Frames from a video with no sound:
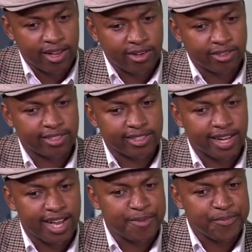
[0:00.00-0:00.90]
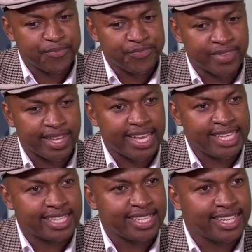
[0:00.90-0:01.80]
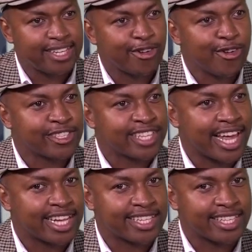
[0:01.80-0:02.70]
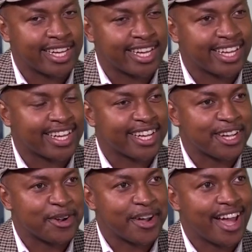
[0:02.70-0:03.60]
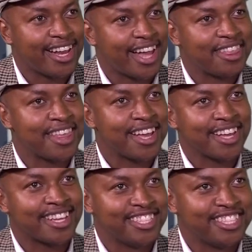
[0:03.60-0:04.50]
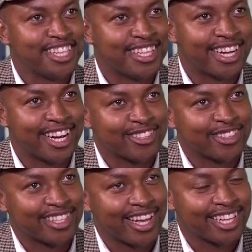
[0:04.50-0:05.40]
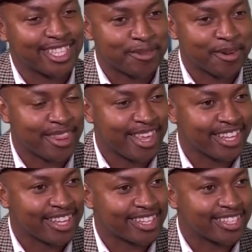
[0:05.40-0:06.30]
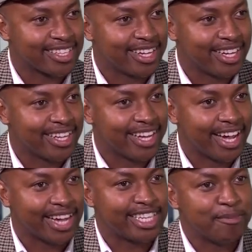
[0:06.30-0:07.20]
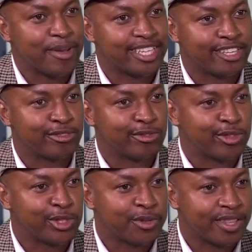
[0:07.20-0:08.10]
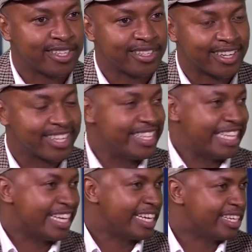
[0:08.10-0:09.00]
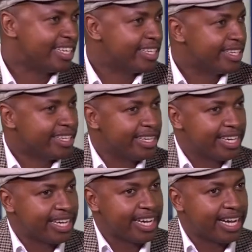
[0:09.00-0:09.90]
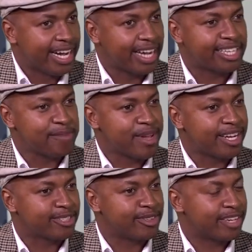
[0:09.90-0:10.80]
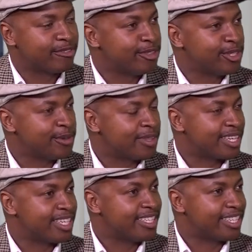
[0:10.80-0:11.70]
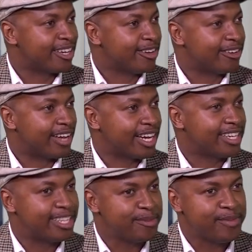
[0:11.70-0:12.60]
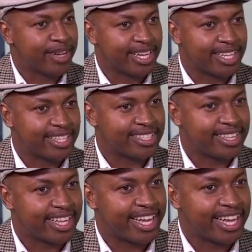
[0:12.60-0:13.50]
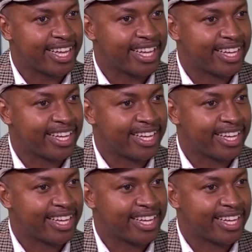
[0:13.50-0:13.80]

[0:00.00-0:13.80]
Look, um, it, it, it, looks like, I, I, think in general society will think that academics has to do with reading. Mm. Academia does not have to do with reading alone. Mm. Academia mm. is there